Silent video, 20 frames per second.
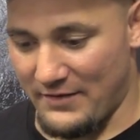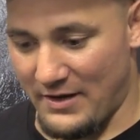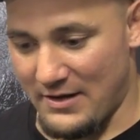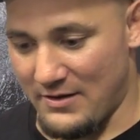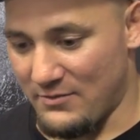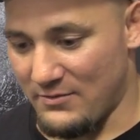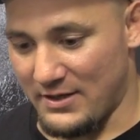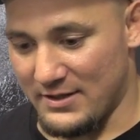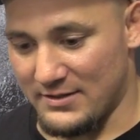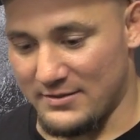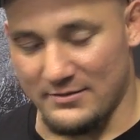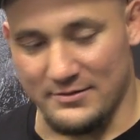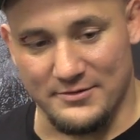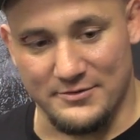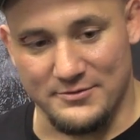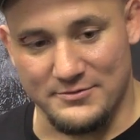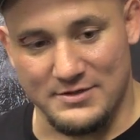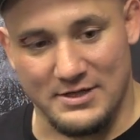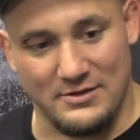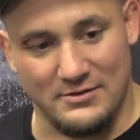and I don't like to
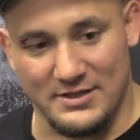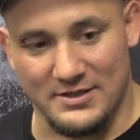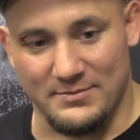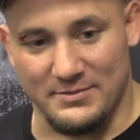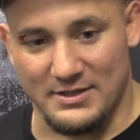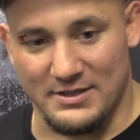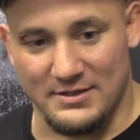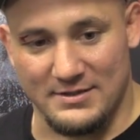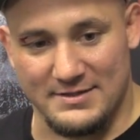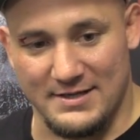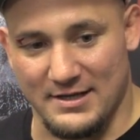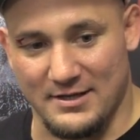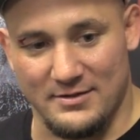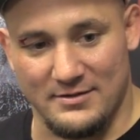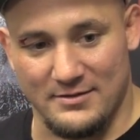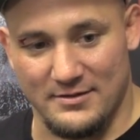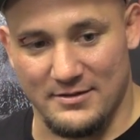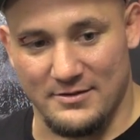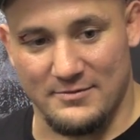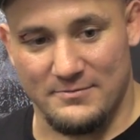lose. I don't like to be in
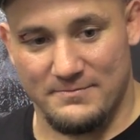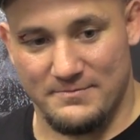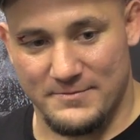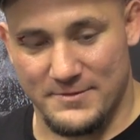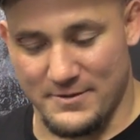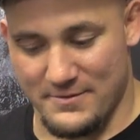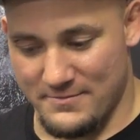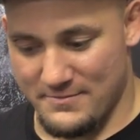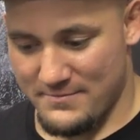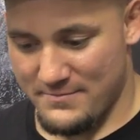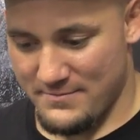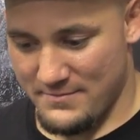second, you know, so.